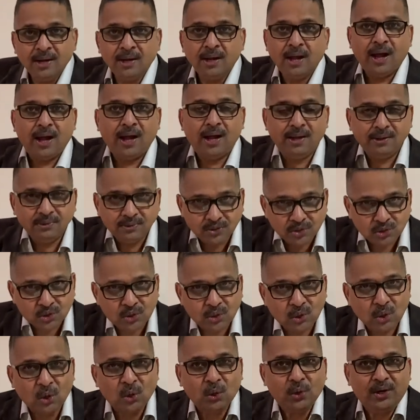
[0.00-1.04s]
Uh,
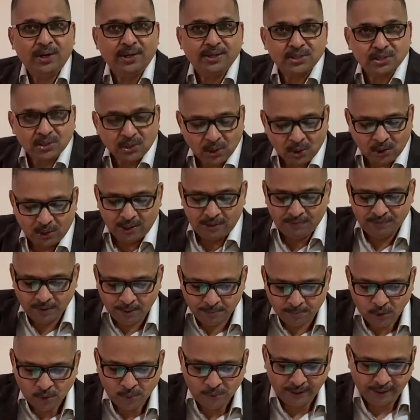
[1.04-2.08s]
slowly, slowly, we are
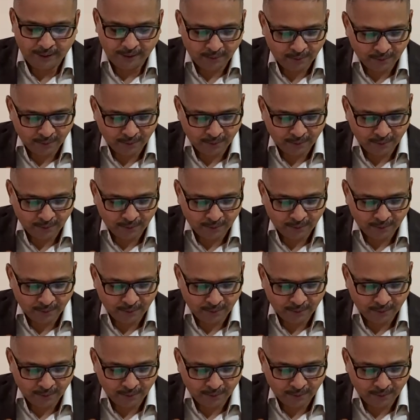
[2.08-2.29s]
moving.